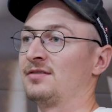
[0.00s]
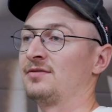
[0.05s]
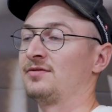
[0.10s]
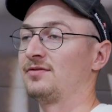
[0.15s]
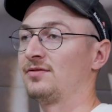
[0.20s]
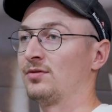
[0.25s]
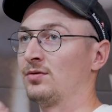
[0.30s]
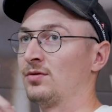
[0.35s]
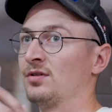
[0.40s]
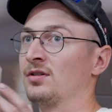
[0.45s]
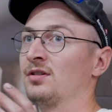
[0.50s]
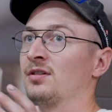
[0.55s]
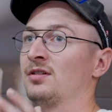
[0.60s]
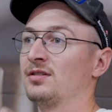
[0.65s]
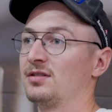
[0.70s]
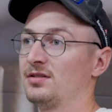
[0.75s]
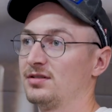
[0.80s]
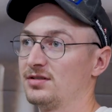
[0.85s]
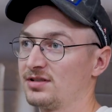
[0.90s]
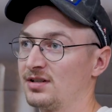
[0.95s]
for
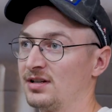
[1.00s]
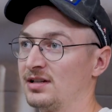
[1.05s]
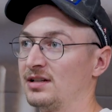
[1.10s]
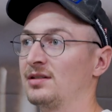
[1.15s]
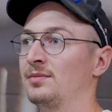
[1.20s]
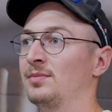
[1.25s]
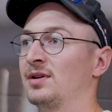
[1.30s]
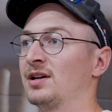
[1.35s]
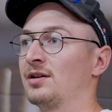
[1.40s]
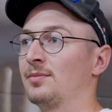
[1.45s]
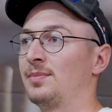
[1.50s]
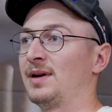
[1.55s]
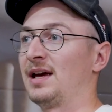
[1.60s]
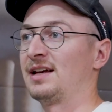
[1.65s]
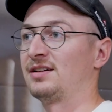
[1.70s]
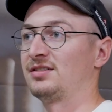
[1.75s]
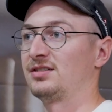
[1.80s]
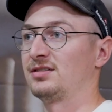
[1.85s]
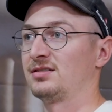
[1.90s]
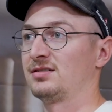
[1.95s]
slightly bigger
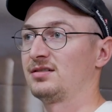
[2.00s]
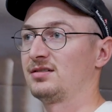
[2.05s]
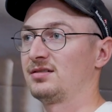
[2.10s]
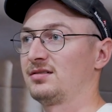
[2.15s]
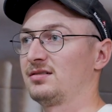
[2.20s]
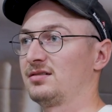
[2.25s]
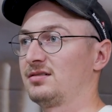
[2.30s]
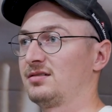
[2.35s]
patches.